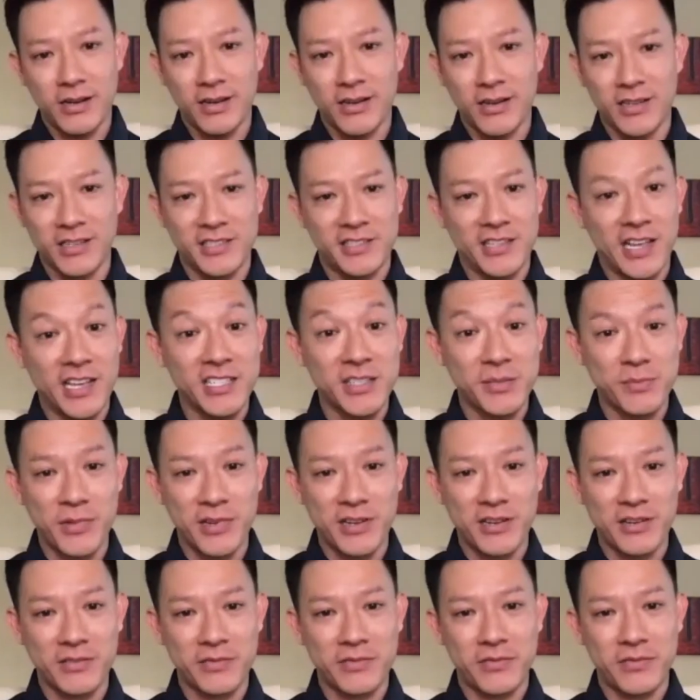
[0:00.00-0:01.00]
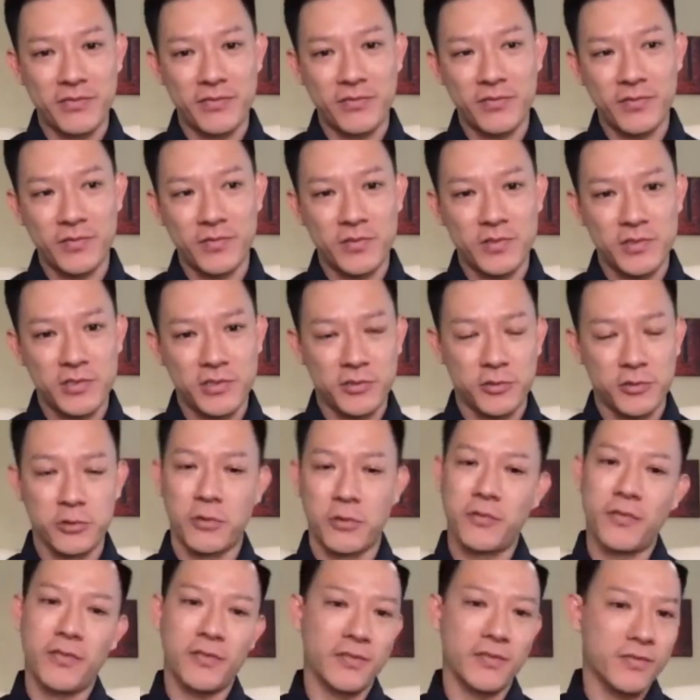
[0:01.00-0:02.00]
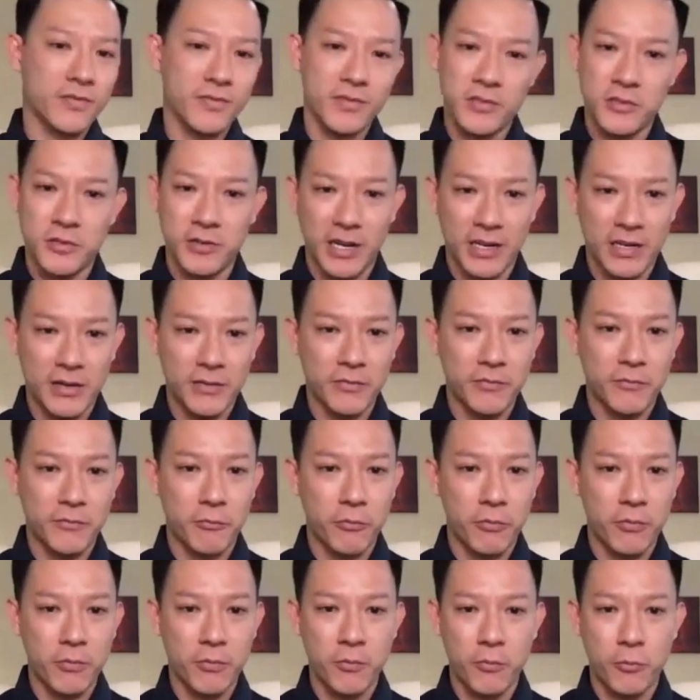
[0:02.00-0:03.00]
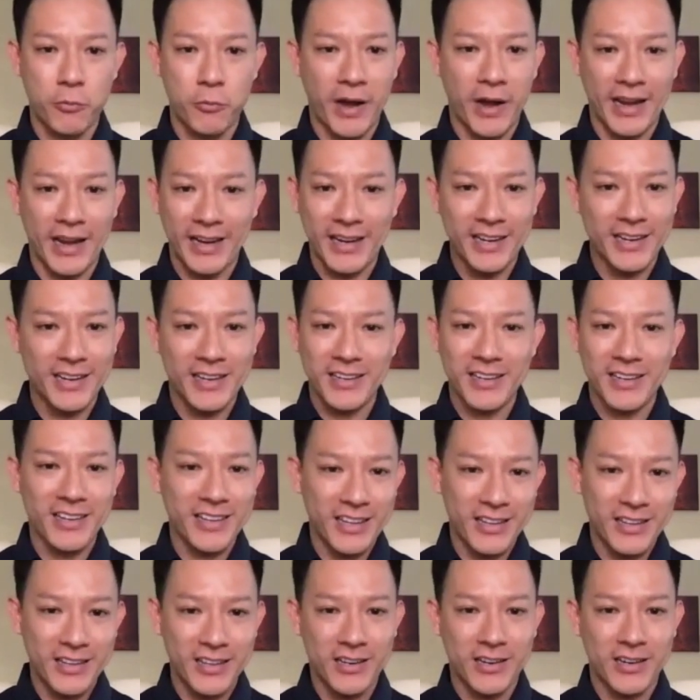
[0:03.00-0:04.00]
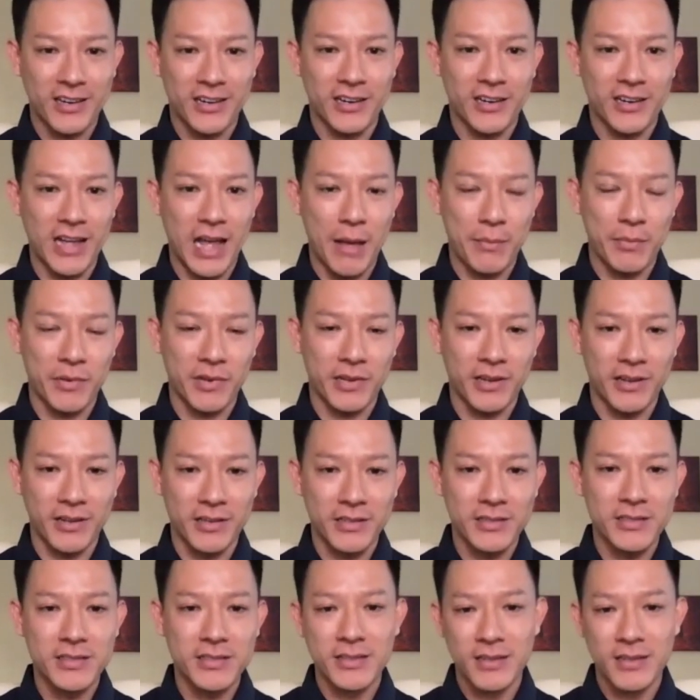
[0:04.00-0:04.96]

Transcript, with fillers: assessment of sort of to kind of rank uh applicants.